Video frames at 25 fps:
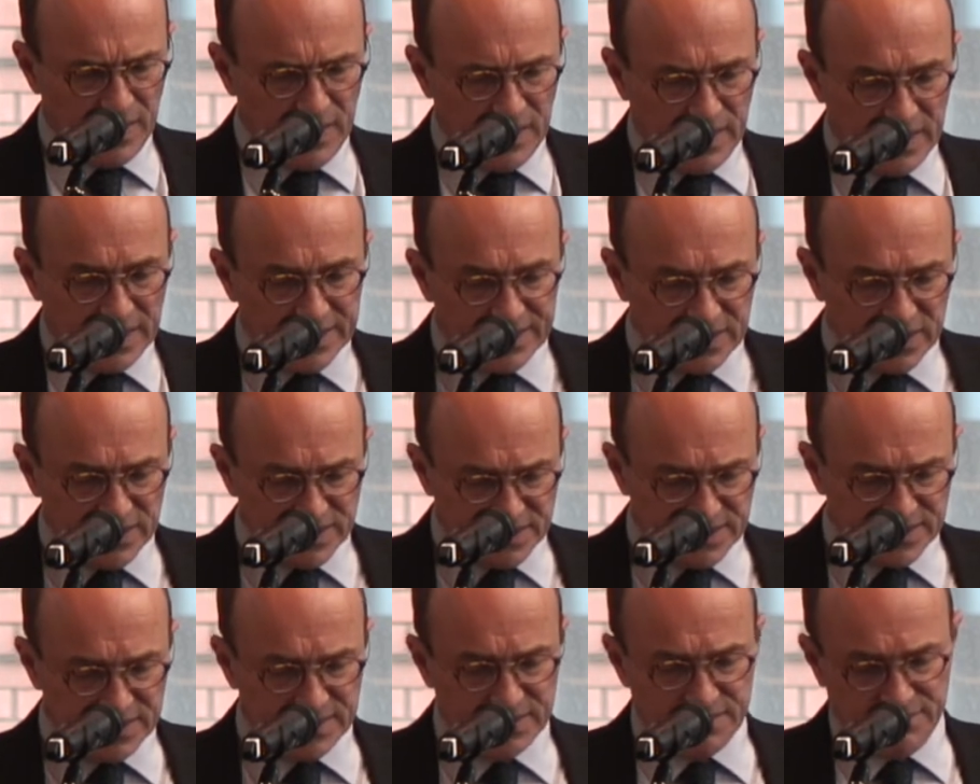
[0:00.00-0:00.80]
Let
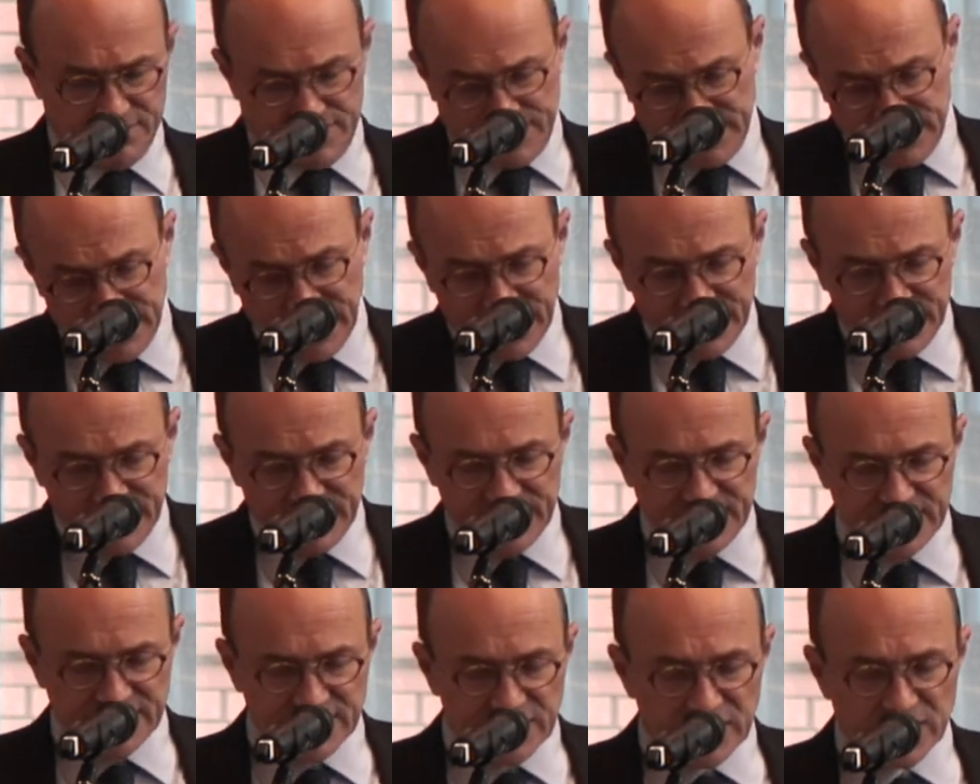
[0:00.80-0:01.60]
us then
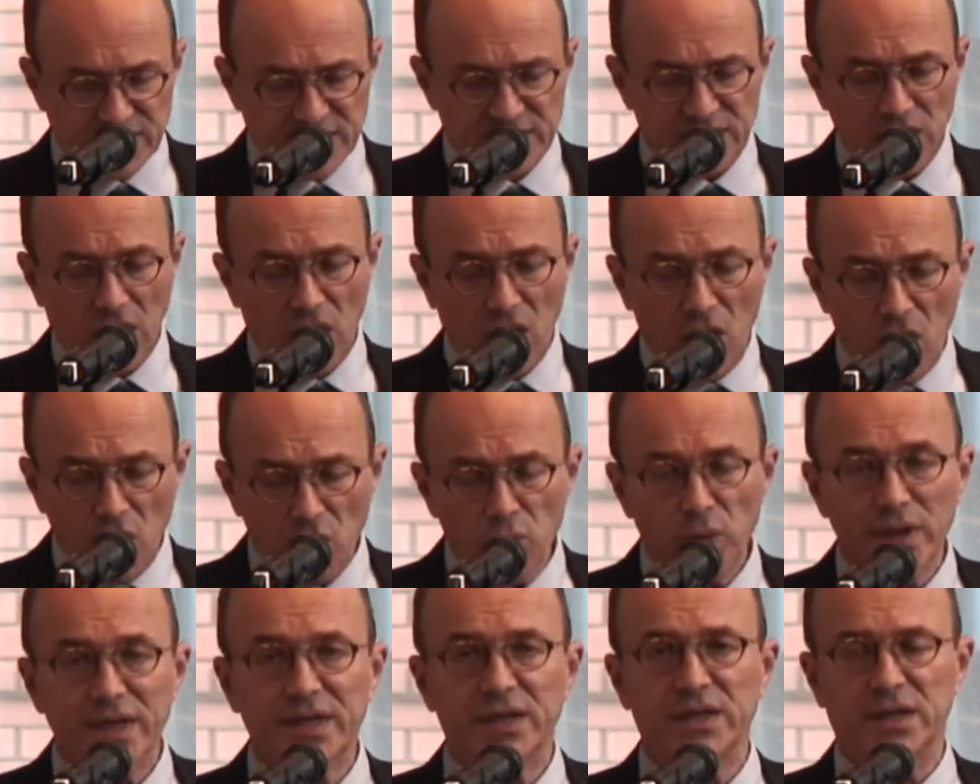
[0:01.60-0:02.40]
discuss how
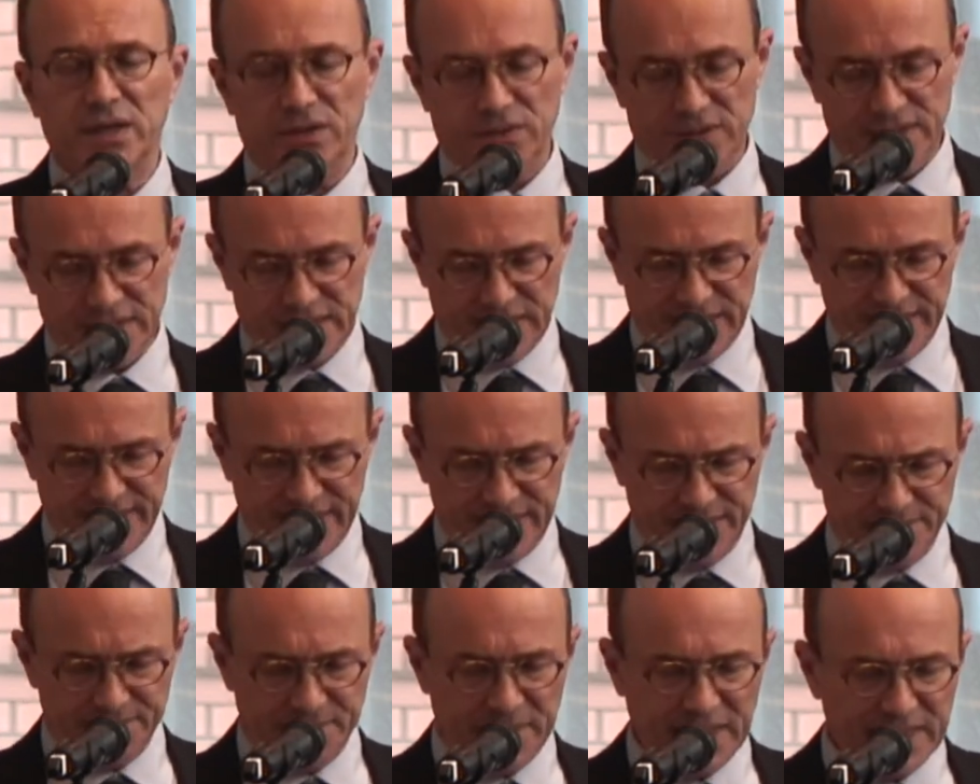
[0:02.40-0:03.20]
we
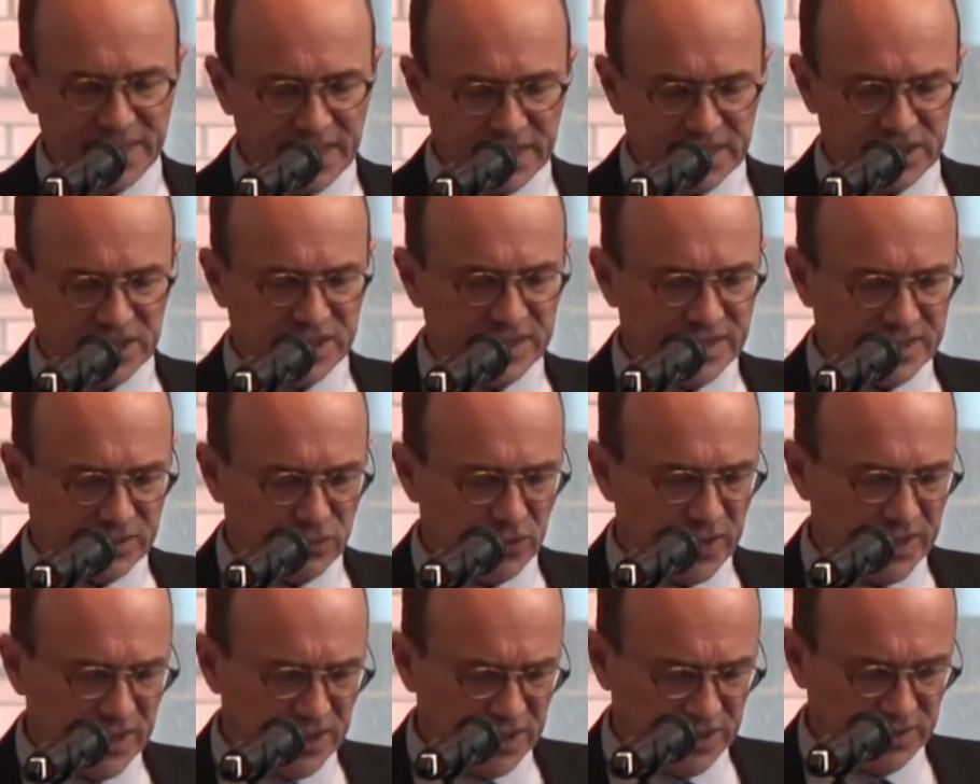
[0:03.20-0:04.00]
currently manage this
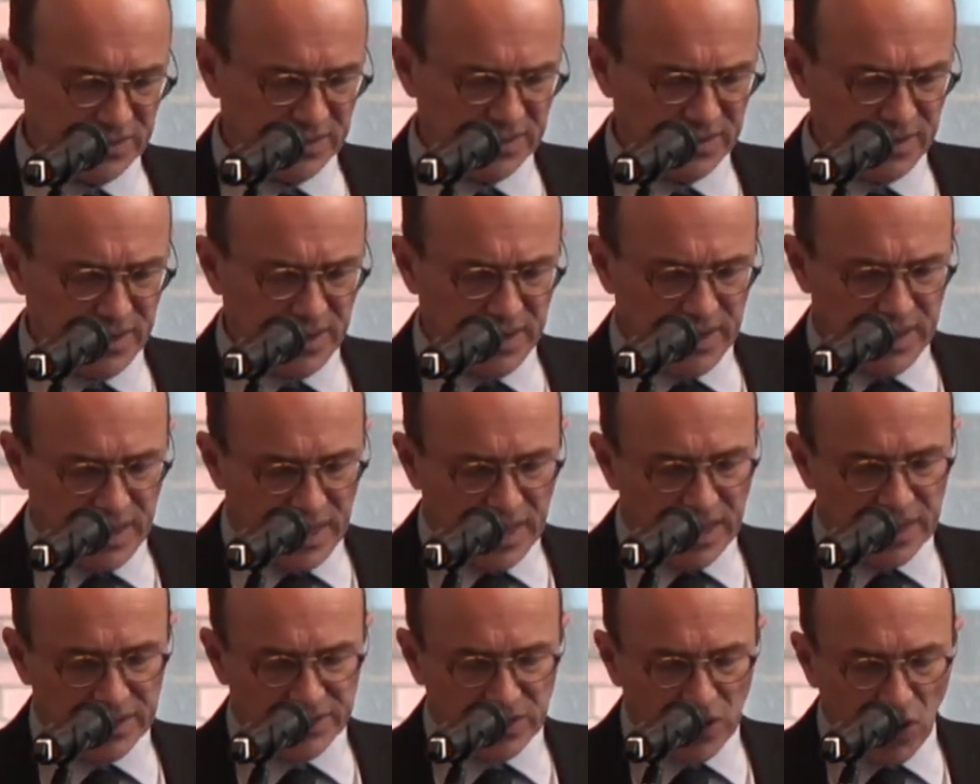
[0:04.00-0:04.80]
question
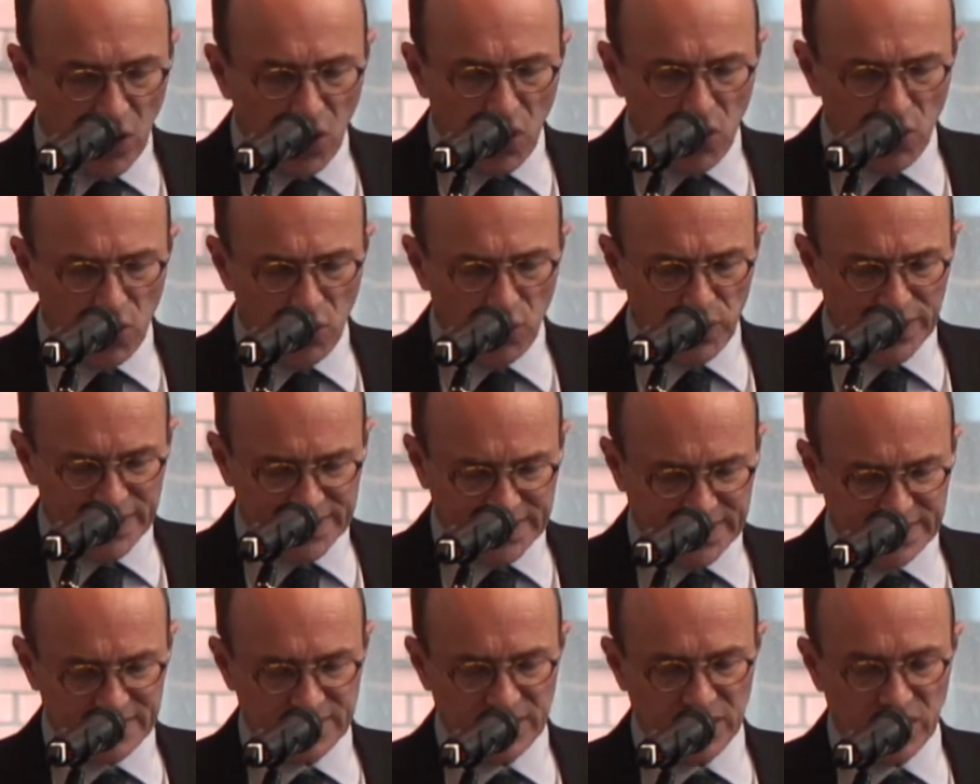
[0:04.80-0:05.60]
and how we
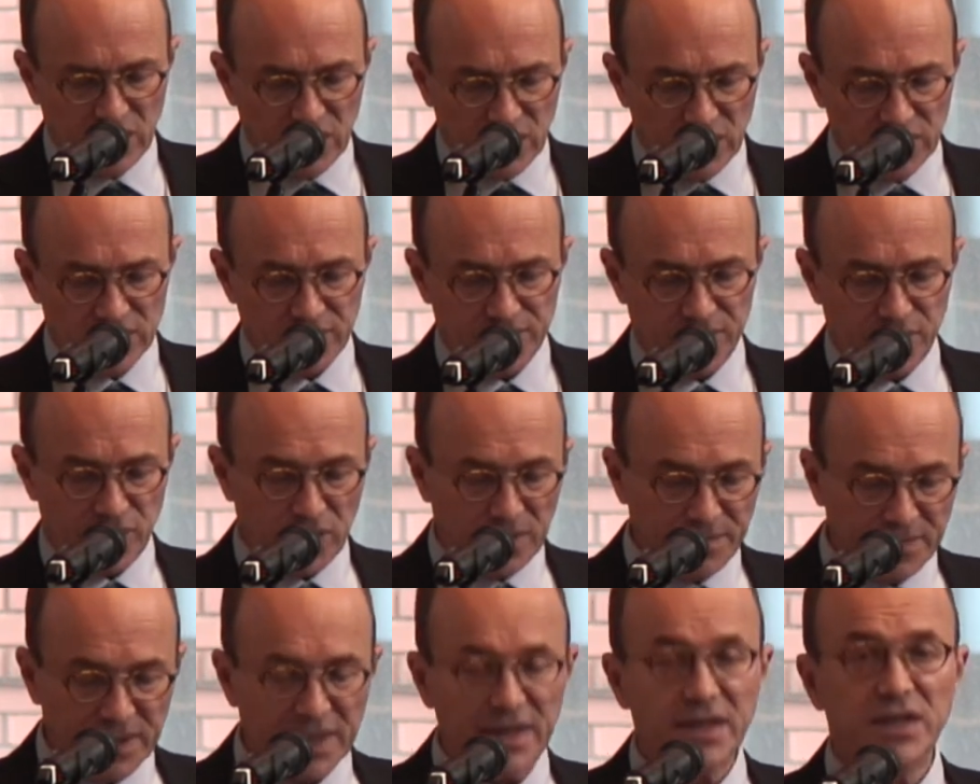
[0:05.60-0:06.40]
can learn
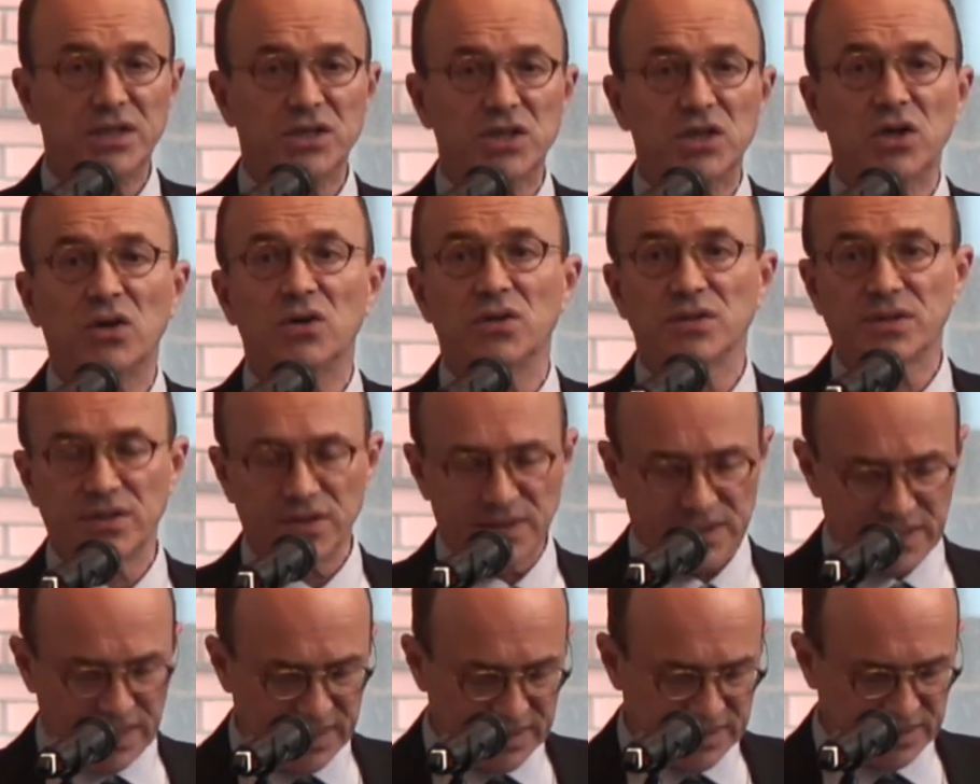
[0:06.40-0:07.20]
from each
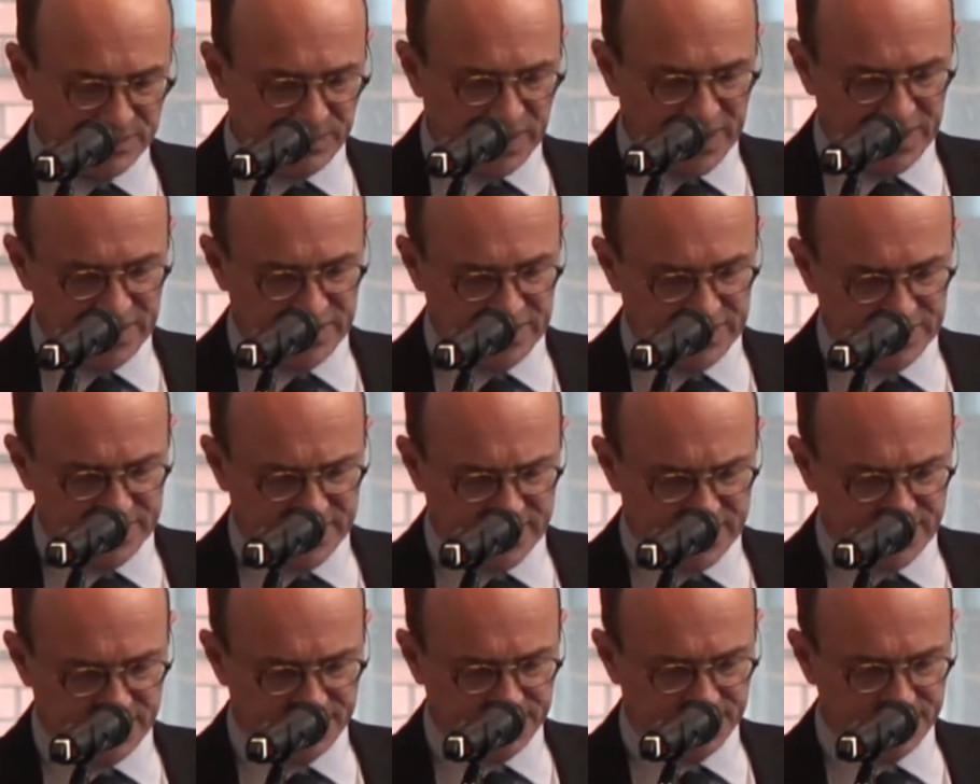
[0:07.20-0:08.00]
other's
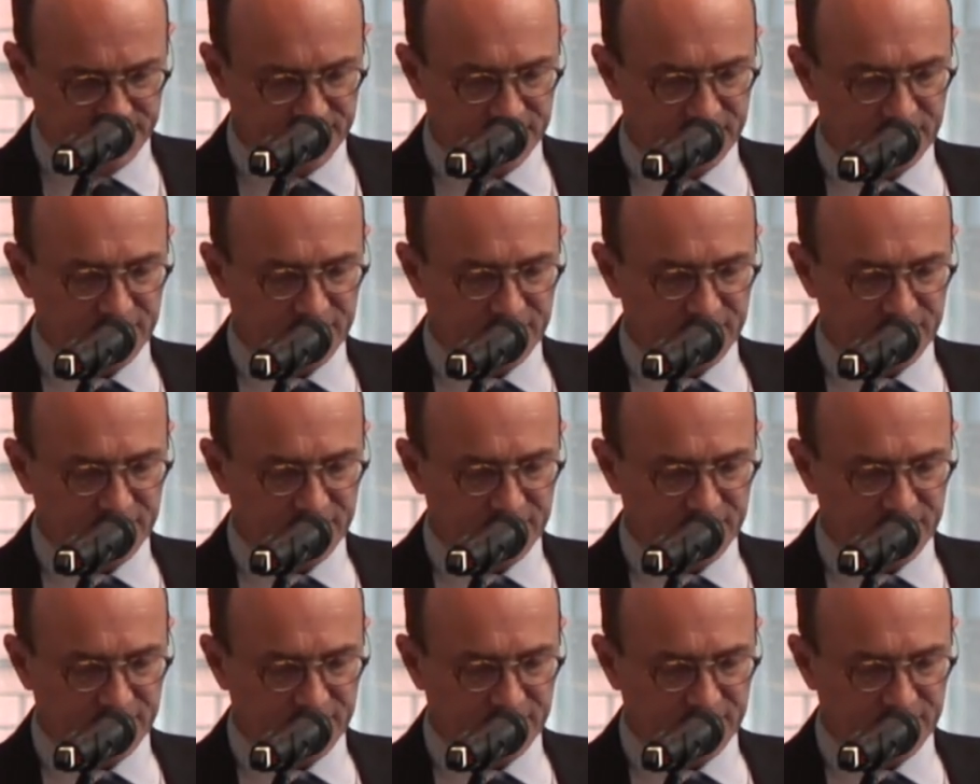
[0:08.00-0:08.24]
experience.